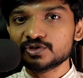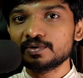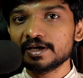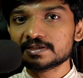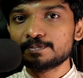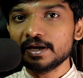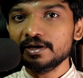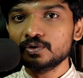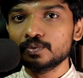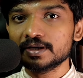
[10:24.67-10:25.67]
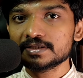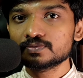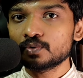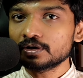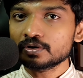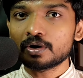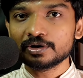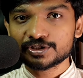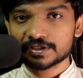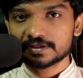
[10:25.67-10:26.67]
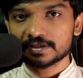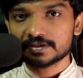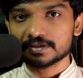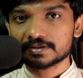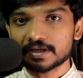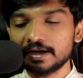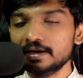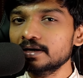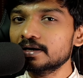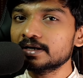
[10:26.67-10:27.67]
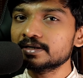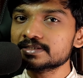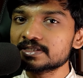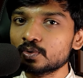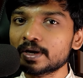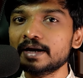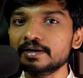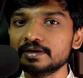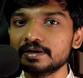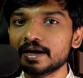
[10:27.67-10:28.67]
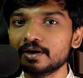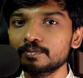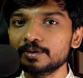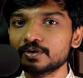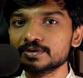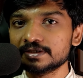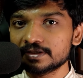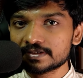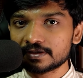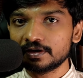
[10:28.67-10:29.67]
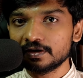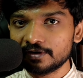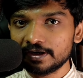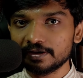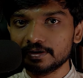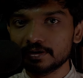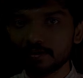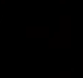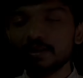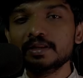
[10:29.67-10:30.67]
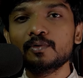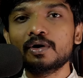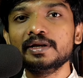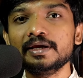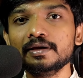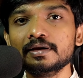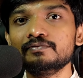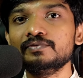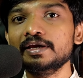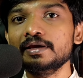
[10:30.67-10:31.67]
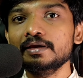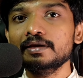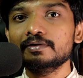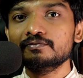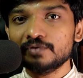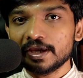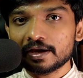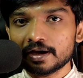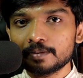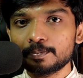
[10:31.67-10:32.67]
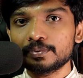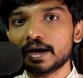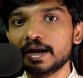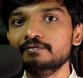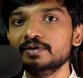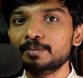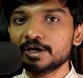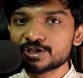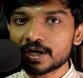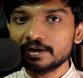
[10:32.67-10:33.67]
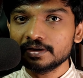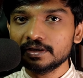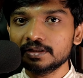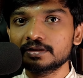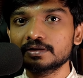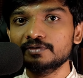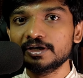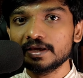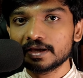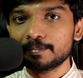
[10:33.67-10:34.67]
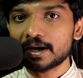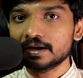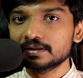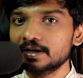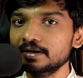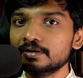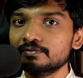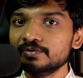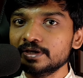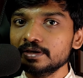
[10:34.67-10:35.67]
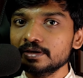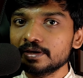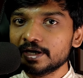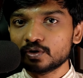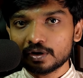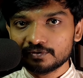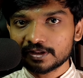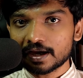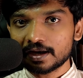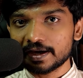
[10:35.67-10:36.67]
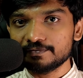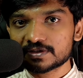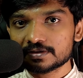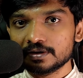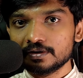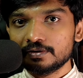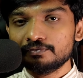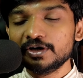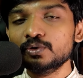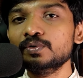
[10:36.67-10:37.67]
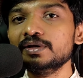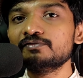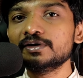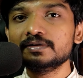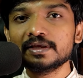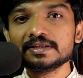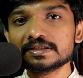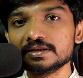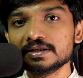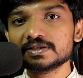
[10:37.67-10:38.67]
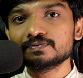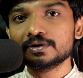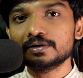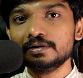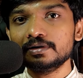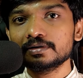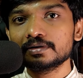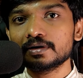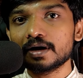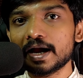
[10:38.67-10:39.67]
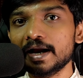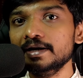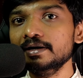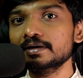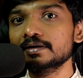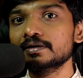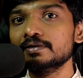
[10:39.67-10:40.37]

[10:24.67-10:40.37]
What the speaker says: which will explain to us what consciousness is. And let us look at it now because it is relevant here. In the morning, we wake up and we brush our teeth, we take a bath and we get on with our lives. We do different things in this world and